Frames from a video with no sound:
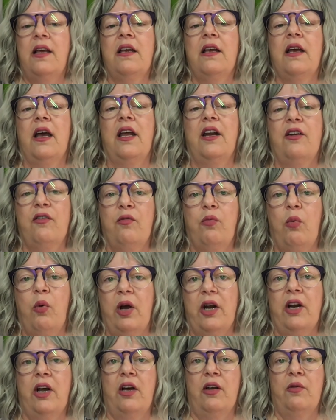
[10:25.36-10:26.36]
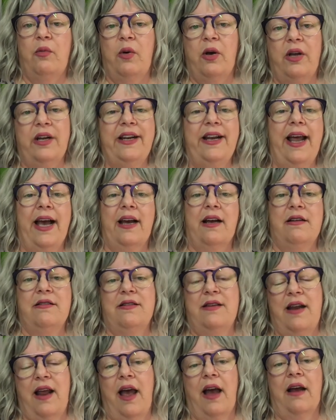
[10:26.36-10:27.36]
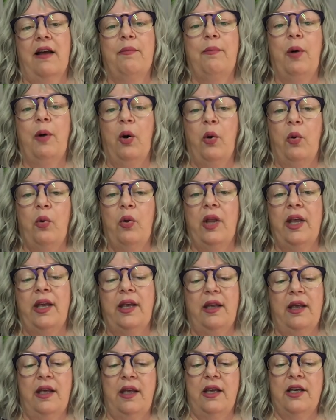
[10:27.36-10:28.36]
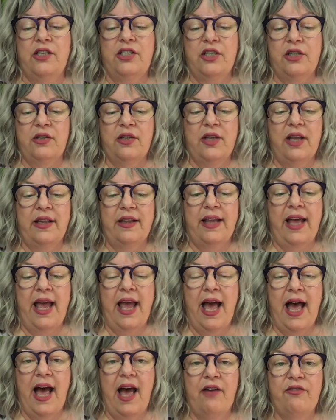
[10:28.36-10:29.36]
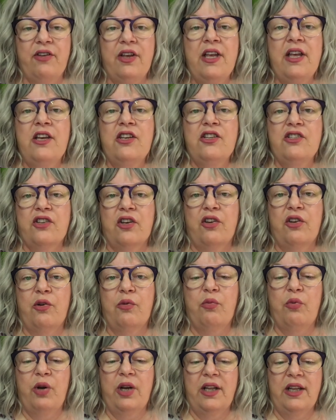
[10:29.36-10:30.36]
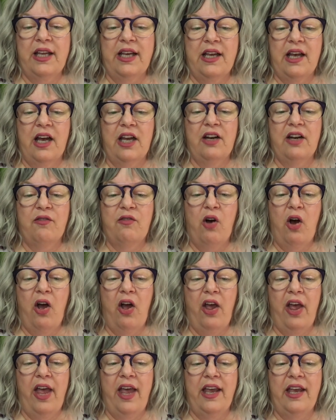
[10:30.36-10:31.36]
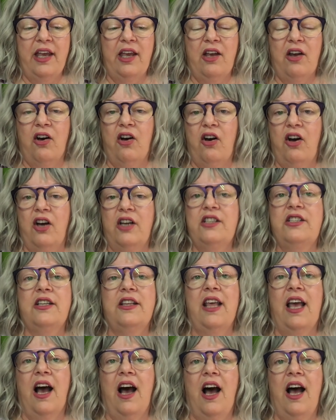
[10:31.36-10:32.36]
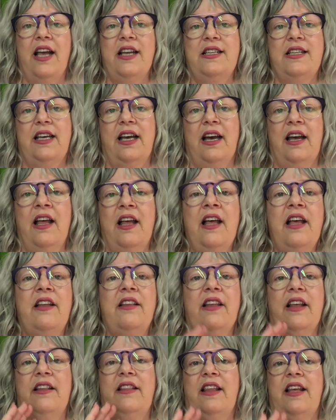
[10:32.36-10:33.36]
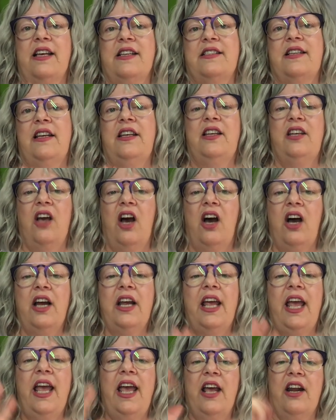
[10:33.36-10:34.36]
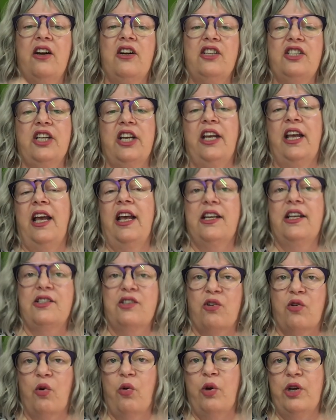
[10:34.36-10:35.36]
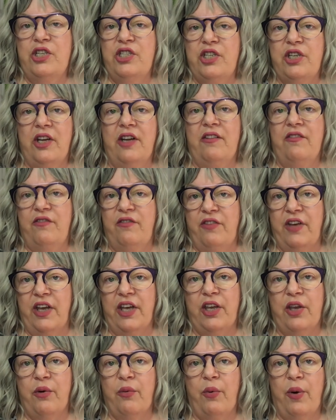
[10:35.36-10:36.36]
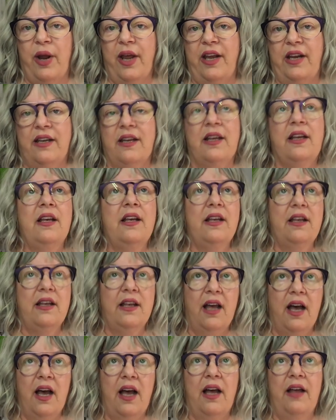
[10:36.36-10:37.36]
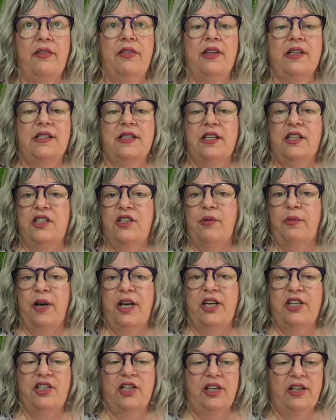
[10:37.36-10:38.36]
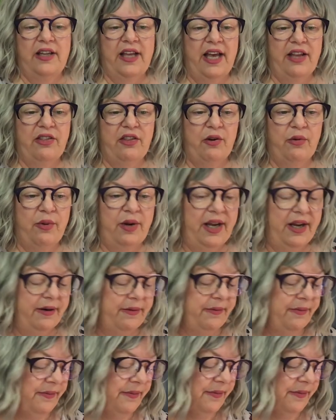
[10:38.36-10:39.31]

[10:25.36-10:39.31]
kind of one on one, neck and neck polling issue that they have. So they're really kind of hanging on to the idea that this young energy is going to invigorate uh, the situation that they're in.